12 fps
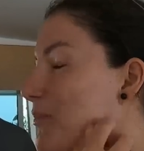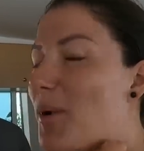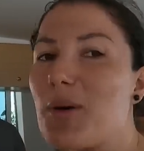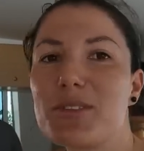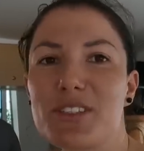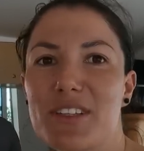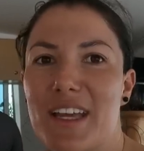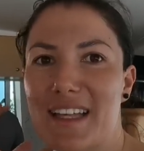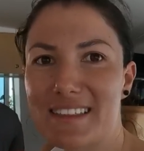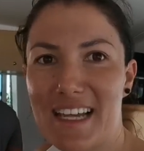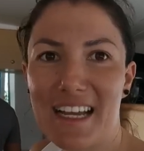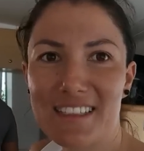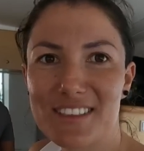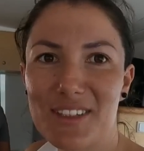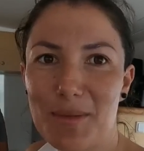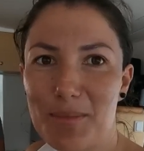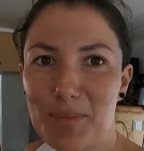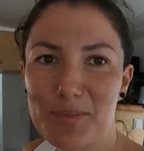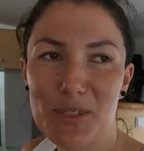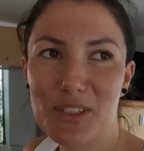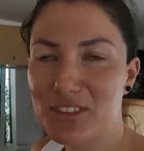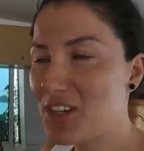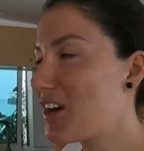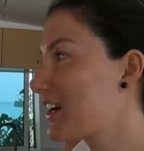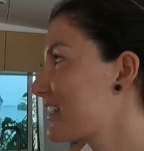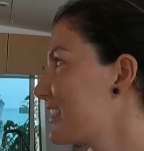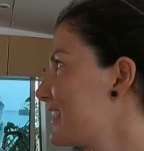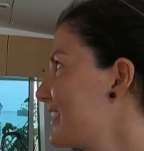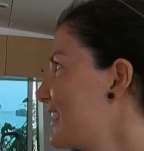boat to get tight to the dock.